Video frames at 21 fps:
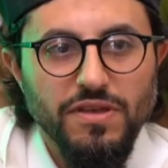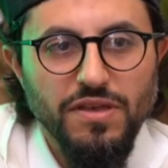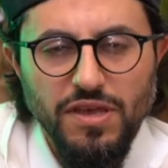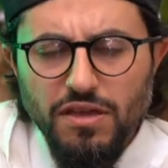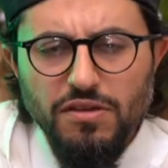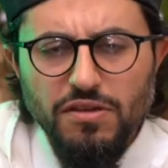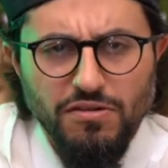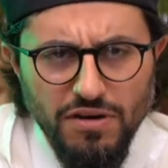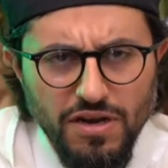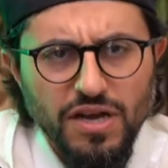Yeah,
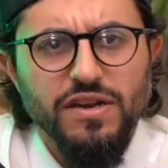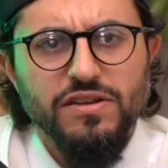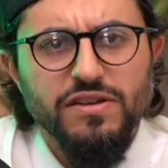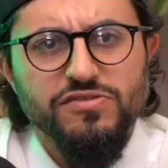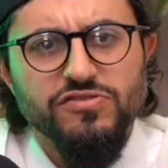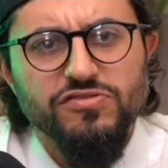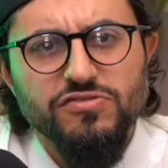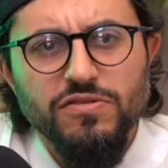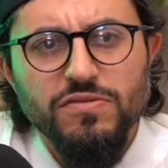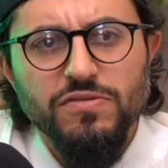your God is
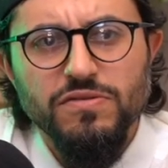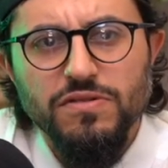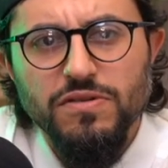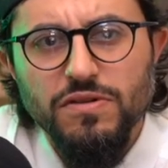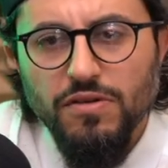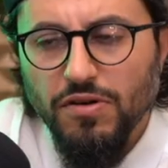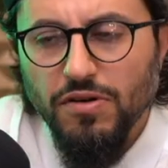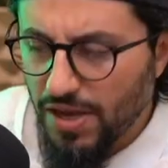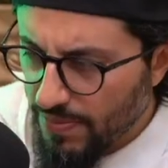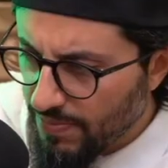true.
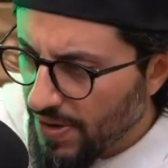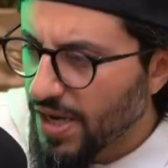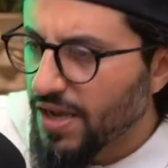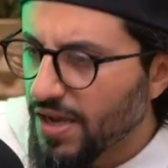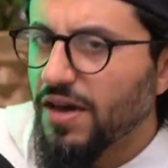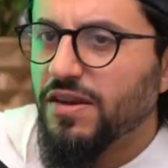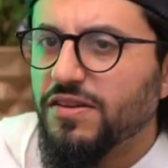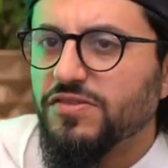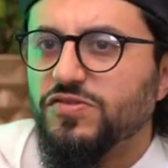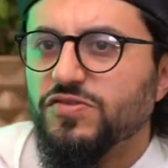And my
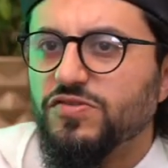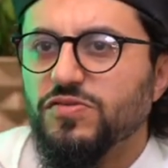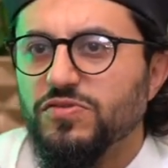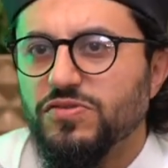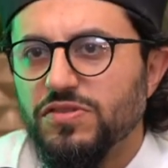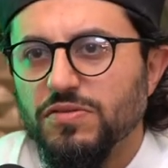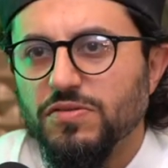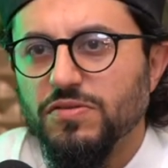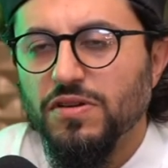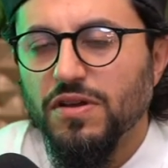God is true
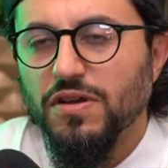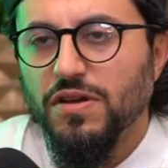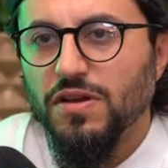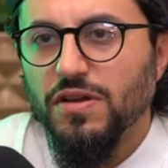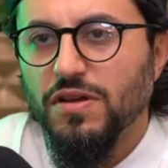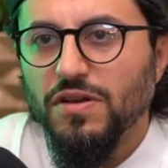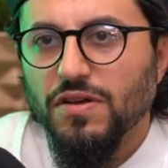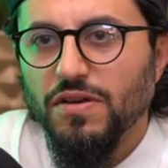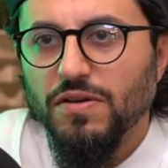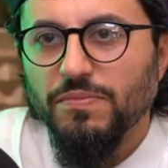too.
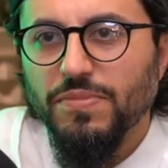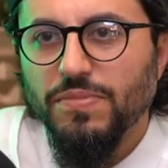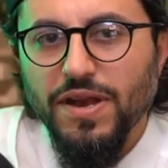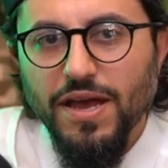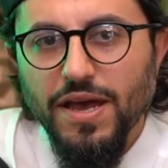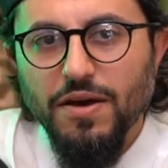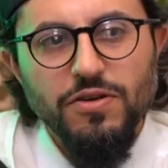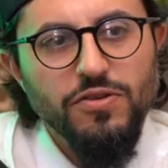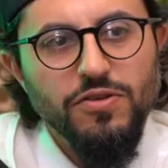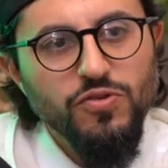But
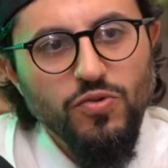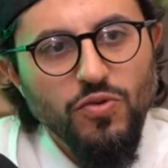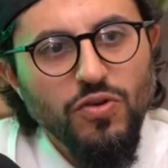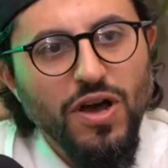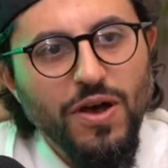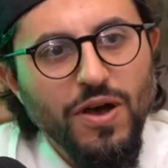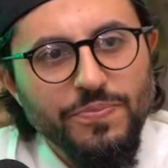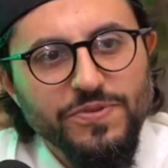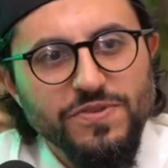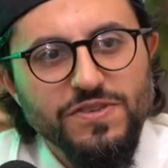how do two
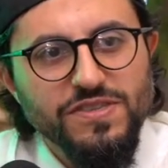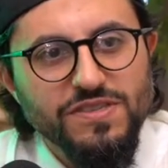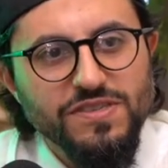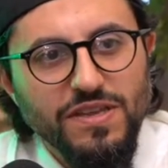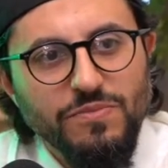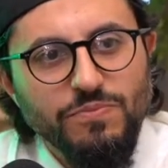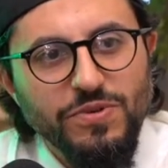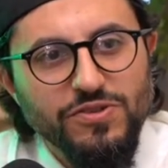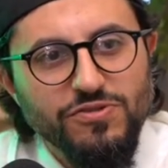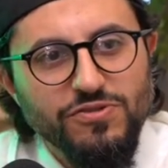opposite
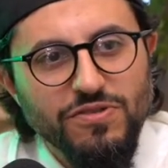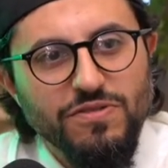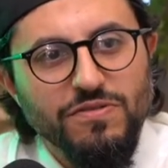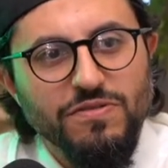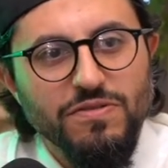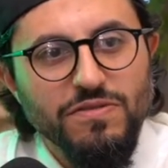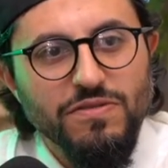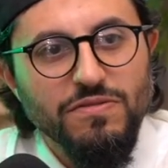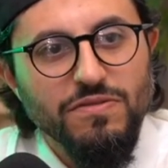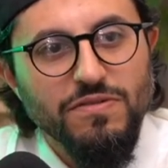things be true?
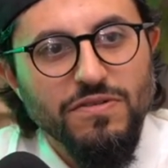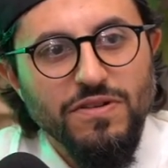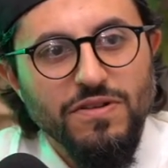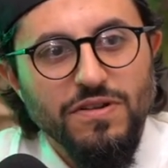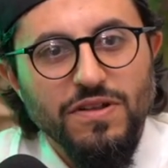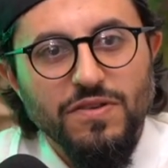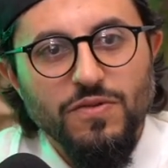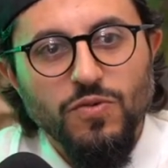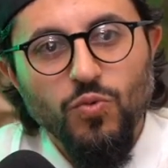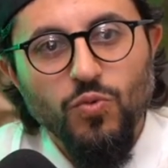
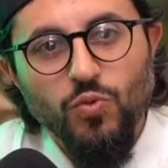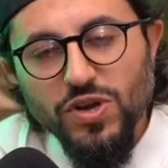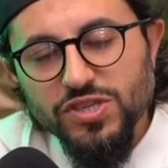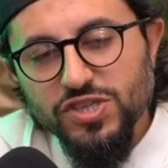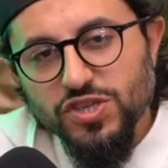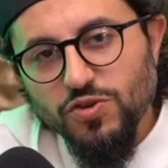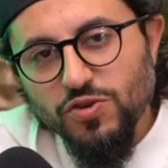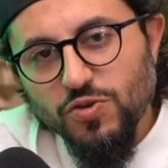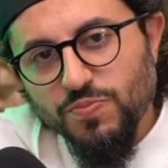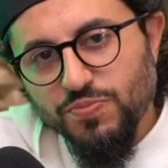Well,
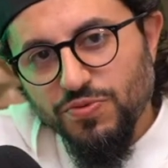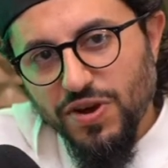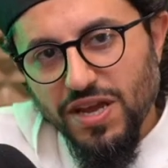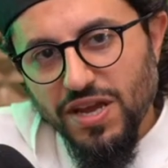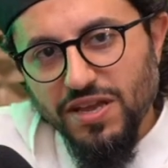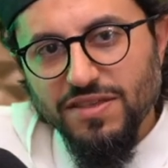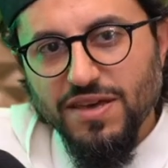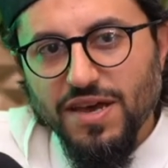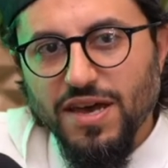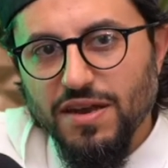once you break
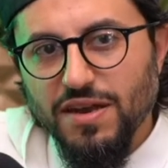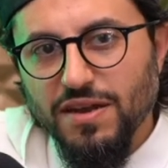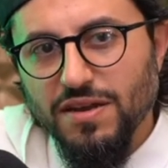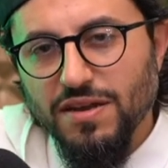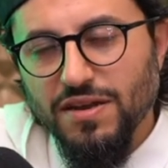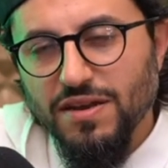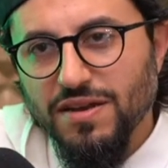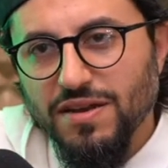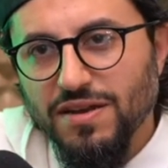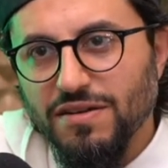that,
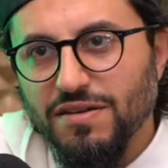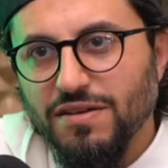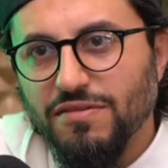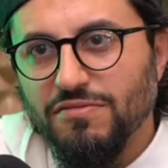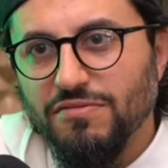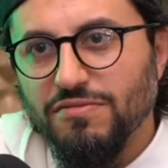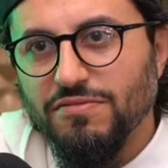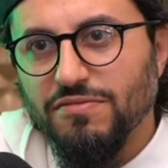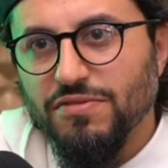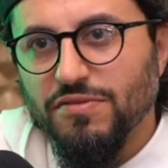
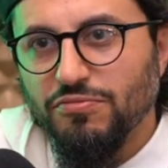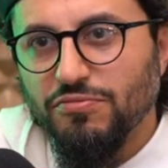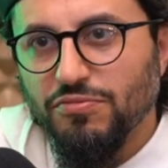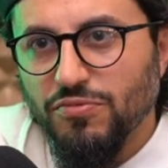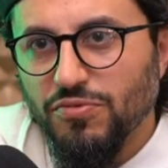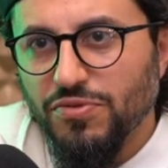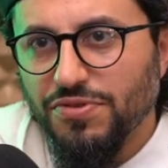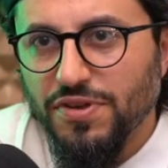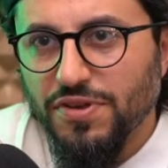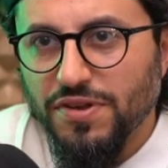
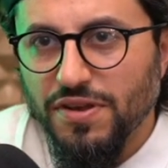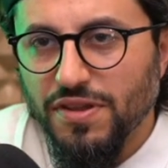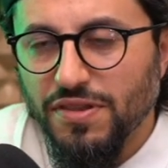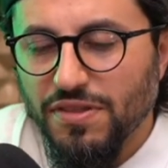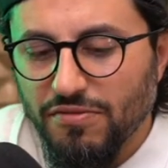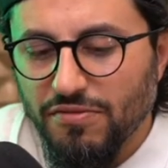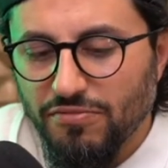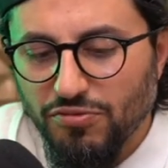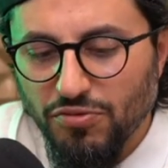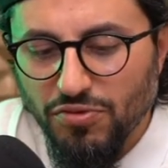
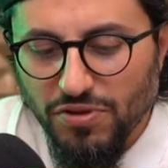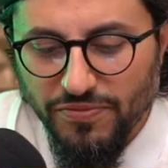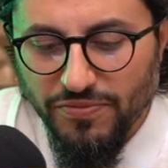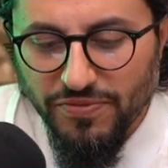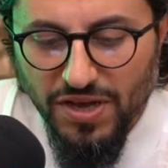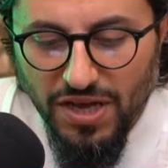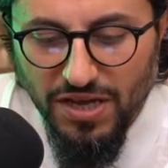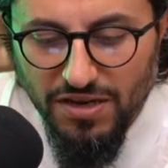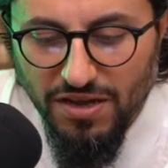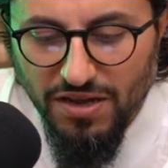the rule of
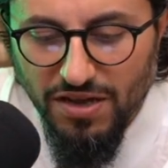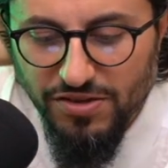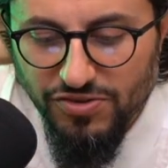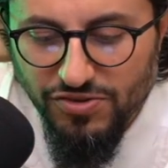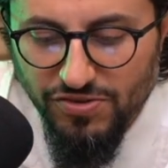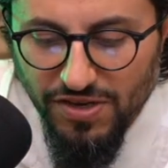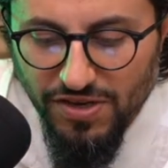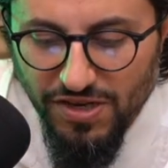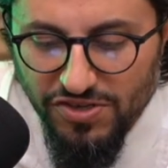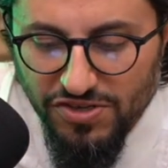
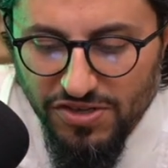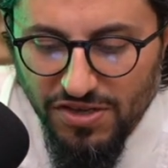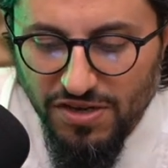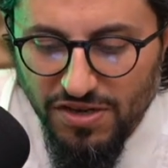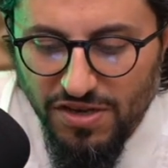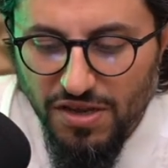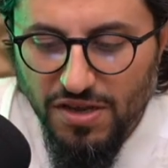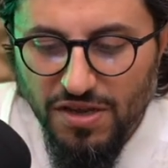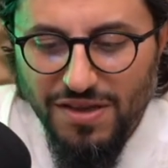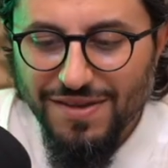non-contradiction,
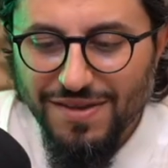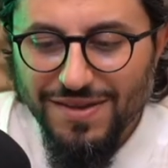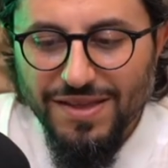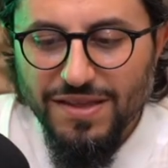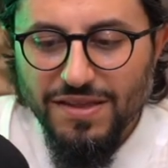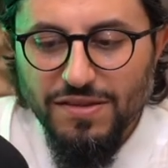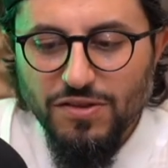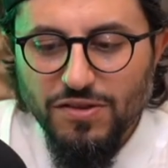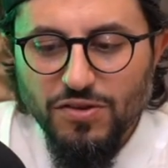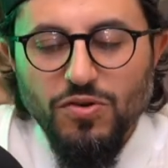
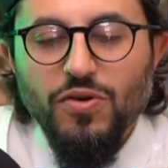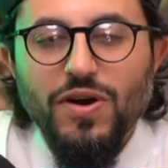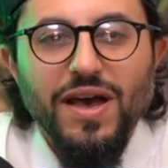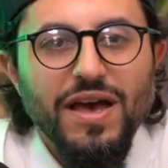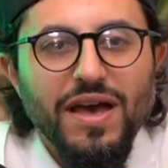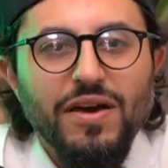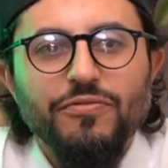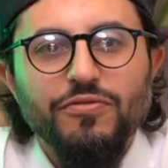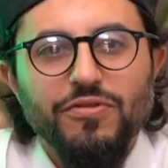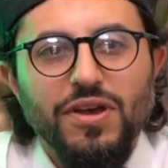you don't
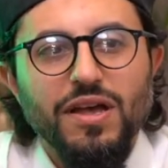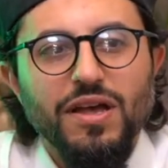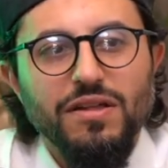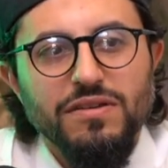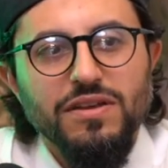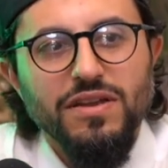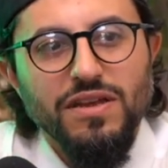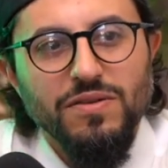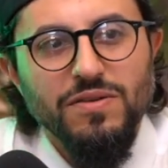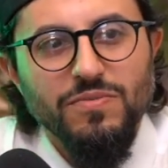have
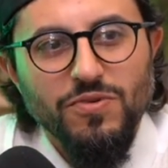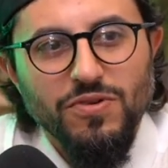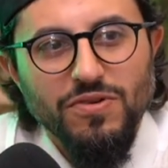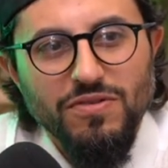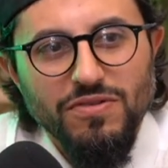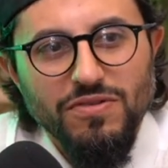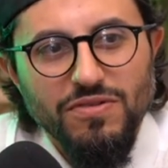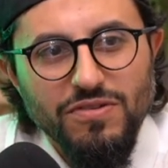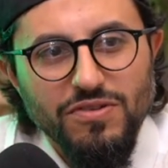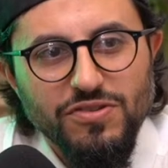reality anymore.
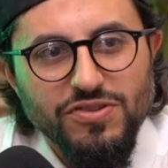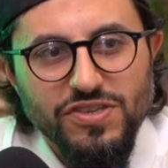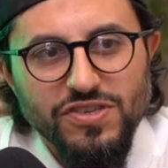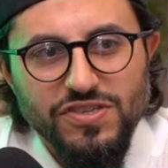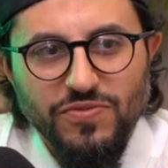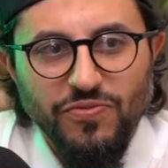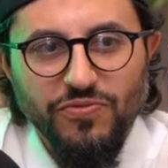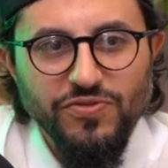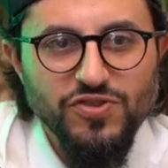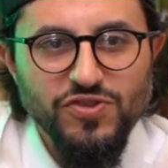You're just
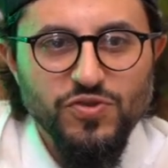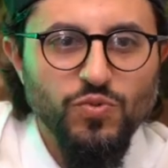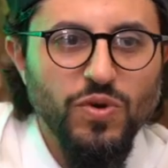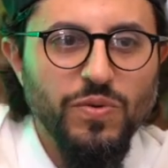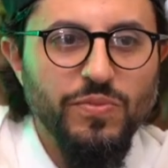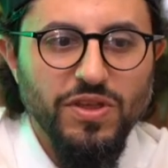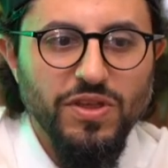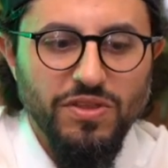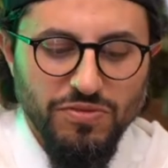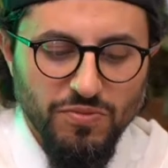
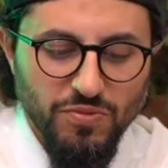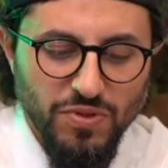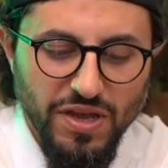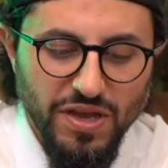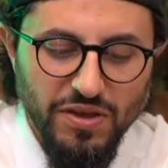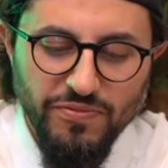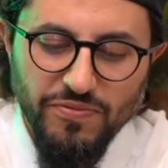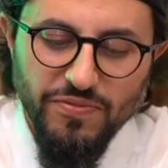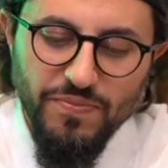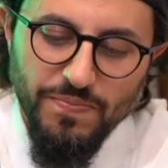swimming through
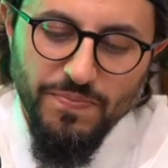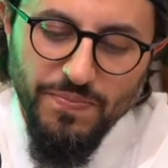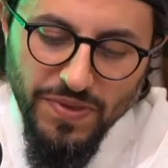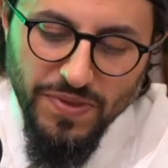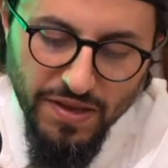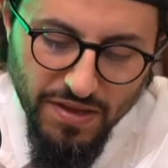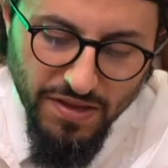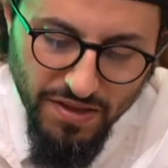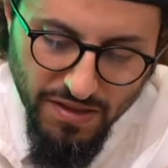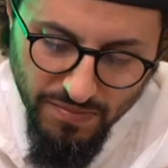life
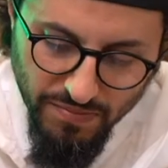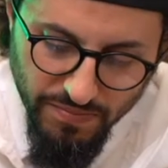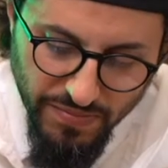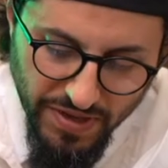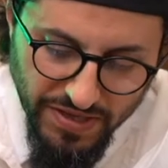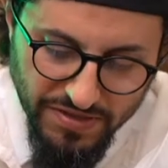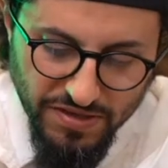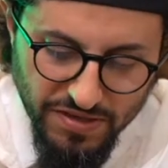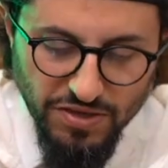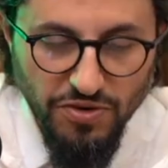
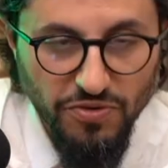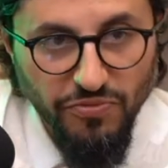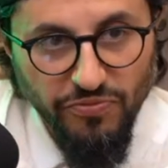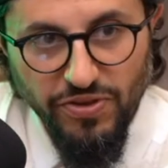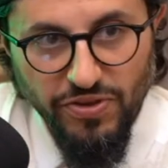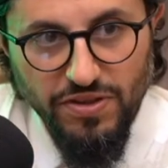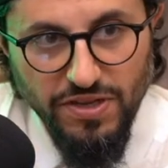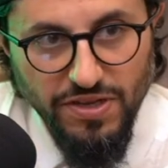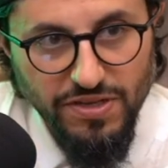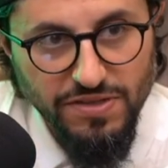based on your
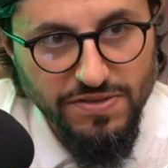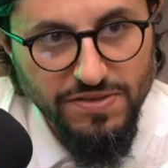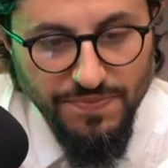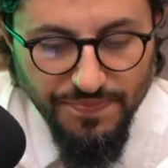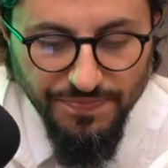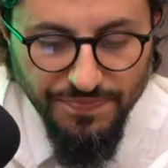feelings.